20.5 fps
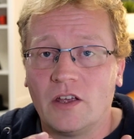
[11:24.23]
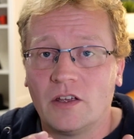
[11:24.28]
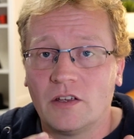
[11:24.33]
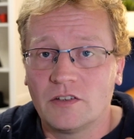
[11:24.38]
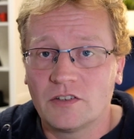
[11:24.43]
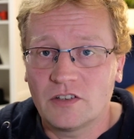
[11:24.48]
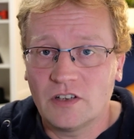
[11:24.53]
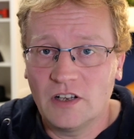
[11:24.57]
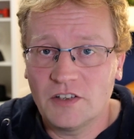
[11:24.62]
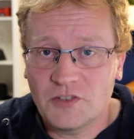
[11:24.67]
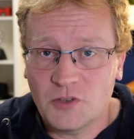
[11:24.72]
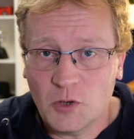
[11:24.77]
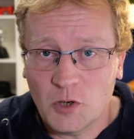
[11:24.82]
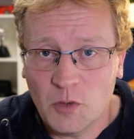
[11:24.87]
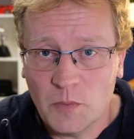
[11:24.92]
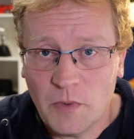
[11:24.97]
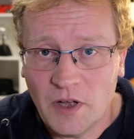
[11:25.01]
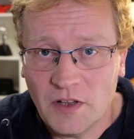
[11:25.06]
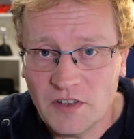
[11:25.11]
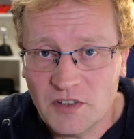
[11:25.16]
so let's talk
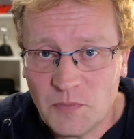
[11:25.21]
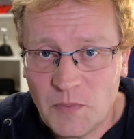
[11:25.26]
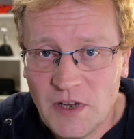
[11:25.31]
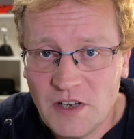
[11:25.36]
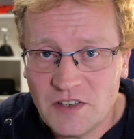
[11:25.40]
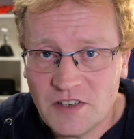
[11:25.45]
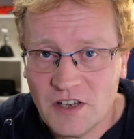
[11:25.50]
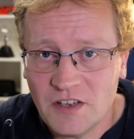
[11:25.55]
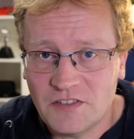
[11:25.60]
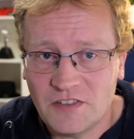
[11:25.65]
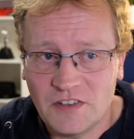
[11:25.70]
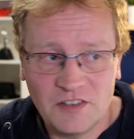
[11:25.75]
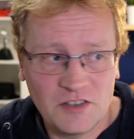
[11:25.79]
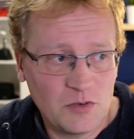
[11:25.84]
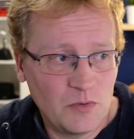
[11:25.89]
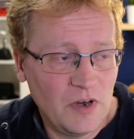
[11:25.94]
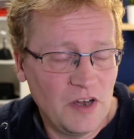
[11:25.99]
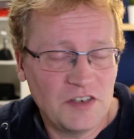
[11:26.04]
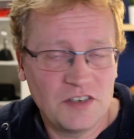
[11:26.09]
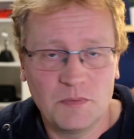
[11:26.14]
about the speed test
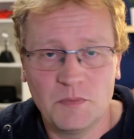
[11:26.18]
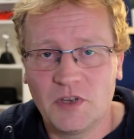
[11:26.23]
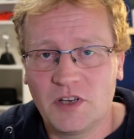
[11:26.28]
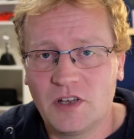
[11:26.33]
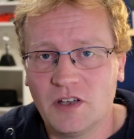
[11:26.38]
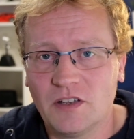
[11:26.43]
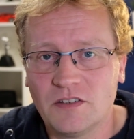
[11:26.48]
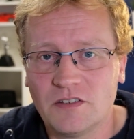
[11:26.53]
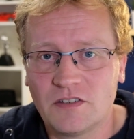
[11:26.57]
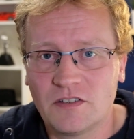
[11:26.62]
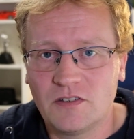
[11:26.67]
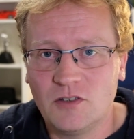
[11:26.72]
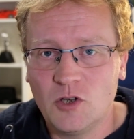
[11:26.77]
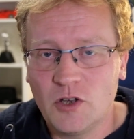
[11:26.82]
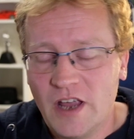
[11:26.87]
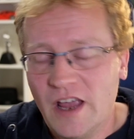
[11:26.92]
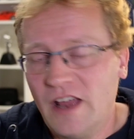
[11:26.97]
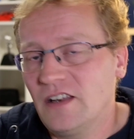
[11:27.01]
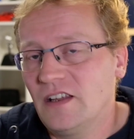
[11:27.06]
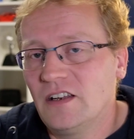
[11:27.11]
integration, because you
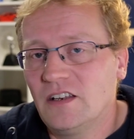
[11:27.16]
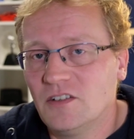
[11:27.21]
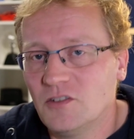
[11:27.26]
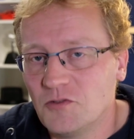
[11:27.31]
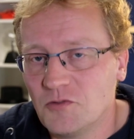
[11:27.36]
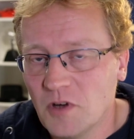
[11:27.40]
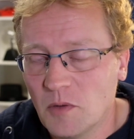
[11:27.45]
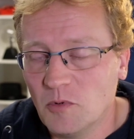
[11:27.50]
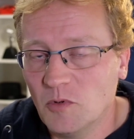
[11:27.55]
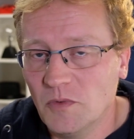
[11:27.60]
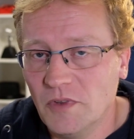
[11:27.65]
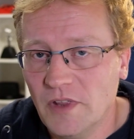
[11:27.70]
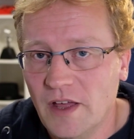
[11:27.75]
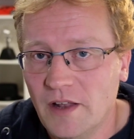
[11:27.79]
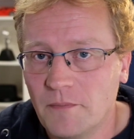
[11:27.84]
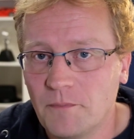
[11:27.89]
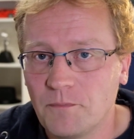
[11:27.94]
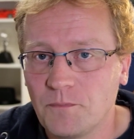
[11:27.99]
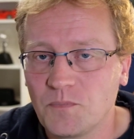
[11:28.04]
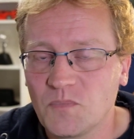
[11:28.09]
can get into trouble with
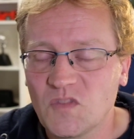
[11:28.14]
that.